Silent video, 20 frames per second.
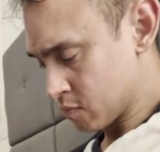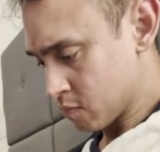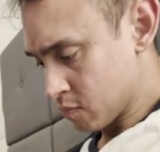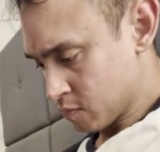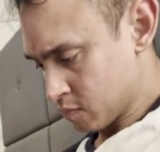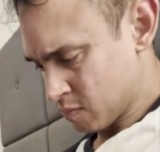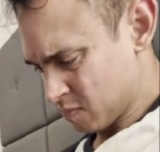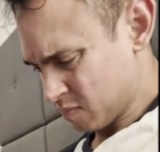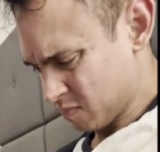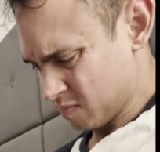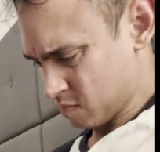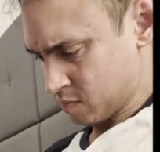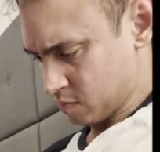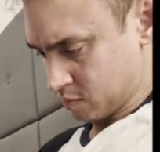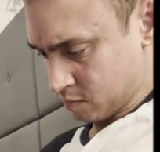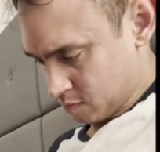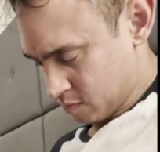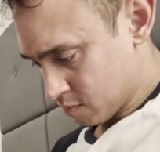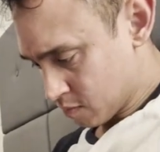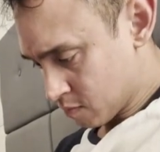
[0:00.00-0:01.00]
kind of happy with
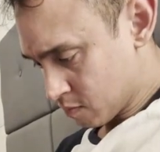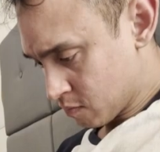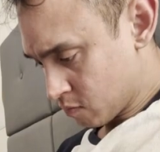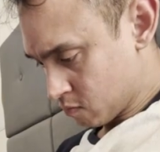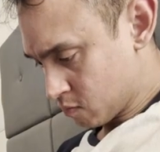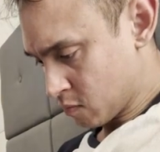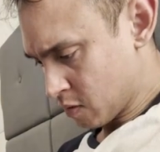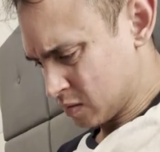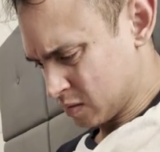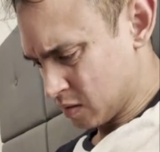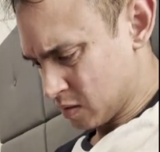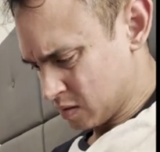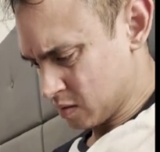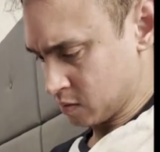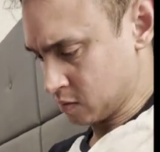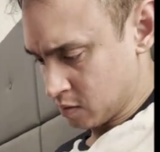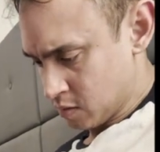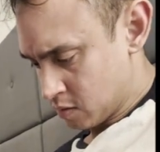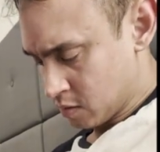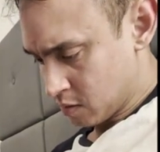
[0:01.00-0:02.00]
that. And then I
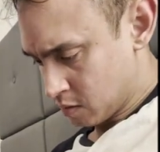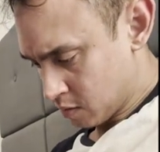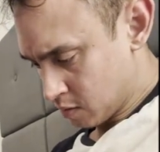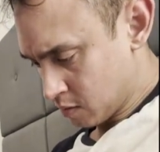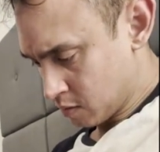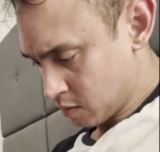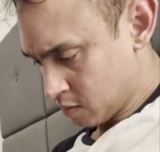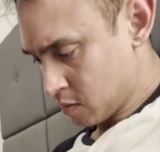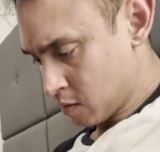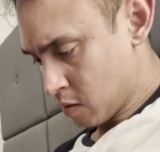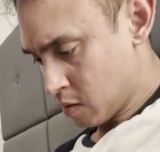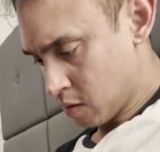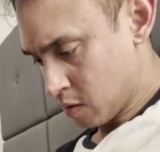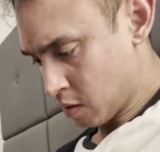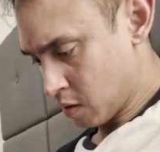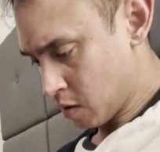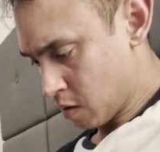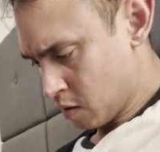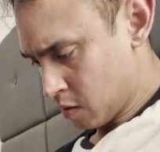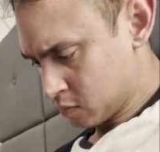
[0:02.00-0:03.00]
just sewed some
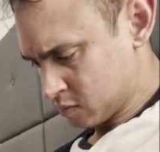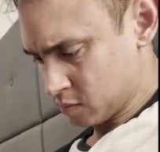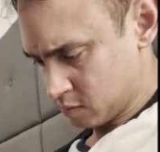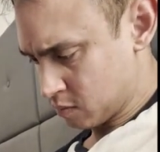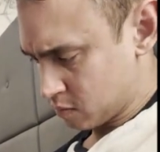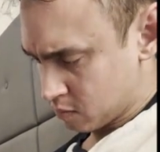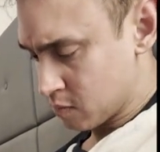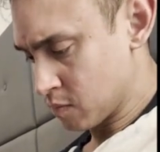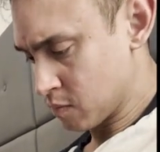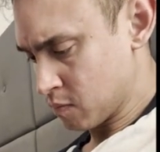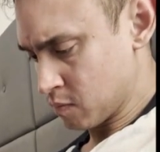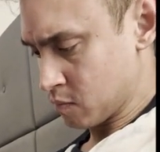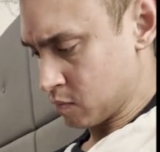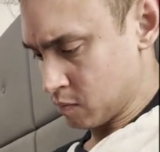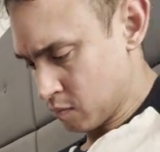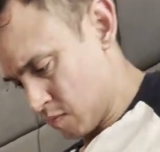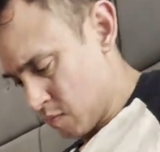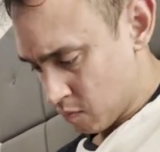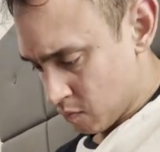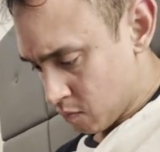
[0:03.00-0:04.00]
metallic tape to
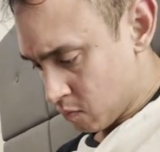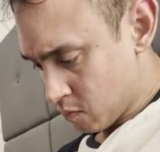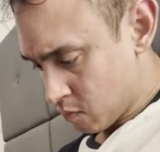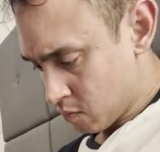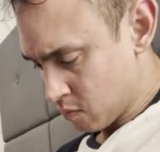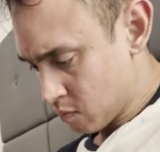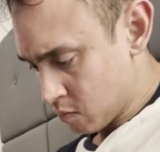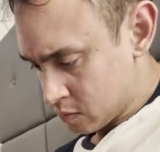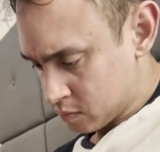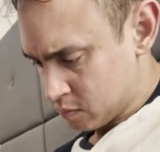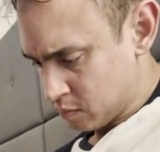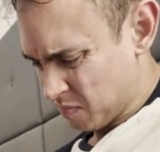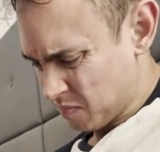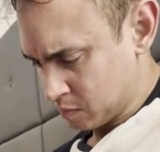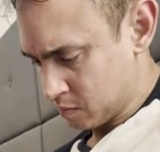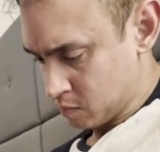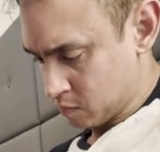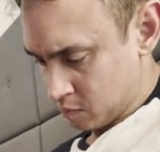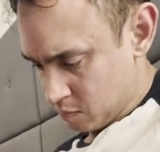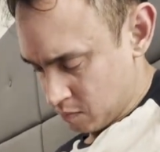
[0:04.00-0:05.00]
the front and
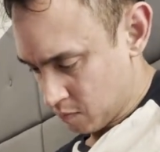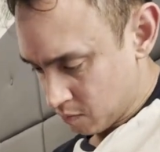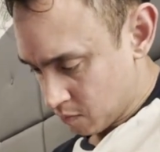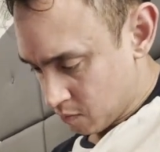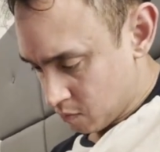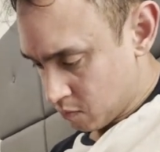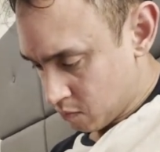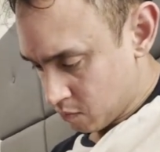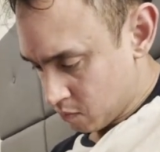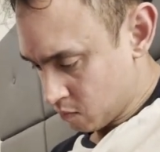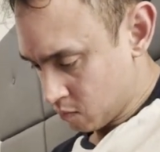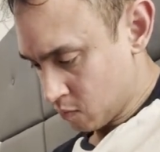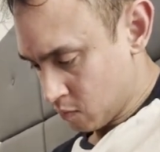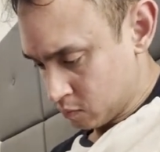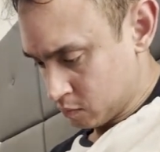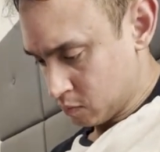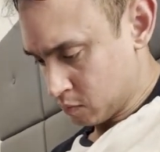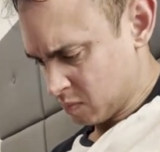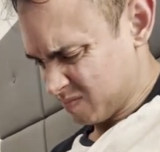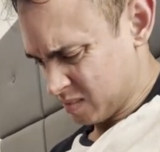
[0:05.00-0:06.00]
around the
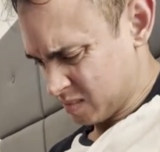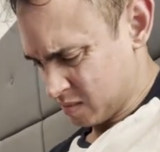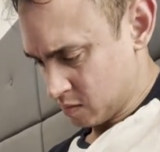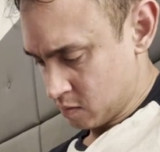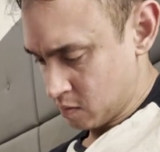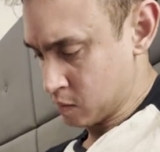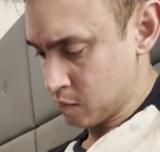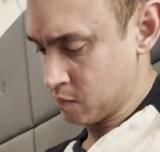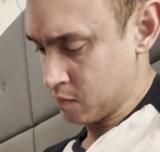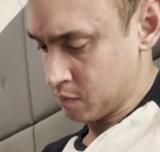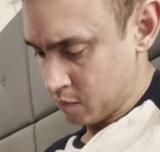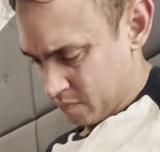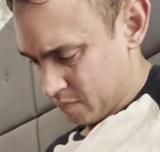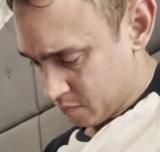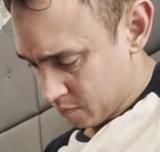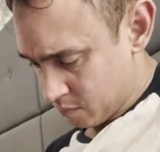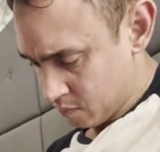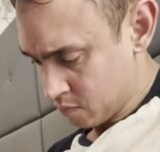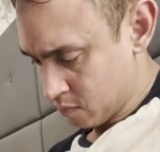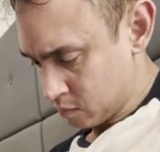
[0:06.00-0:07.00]
box, the top
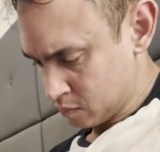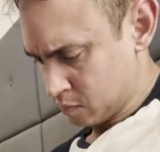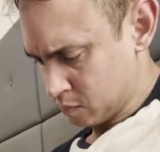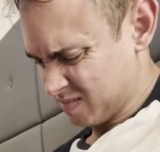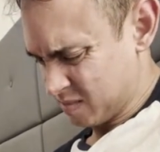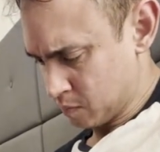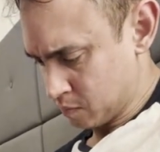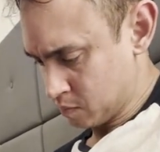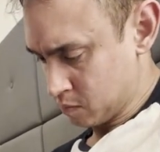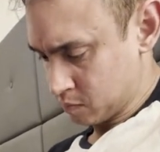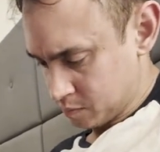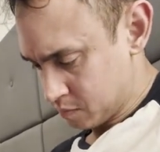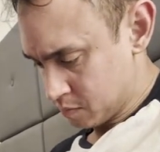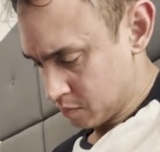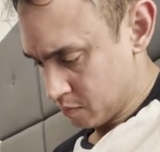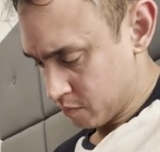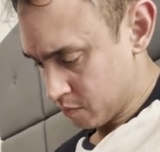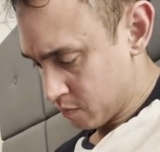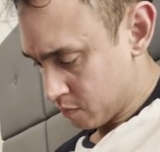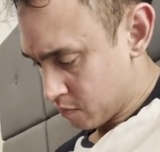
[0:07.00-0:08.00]
part of the cap.
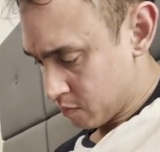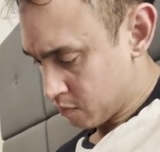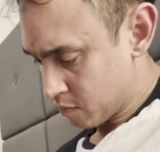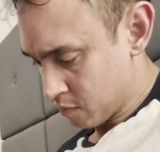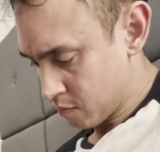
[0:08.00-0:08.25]
I did it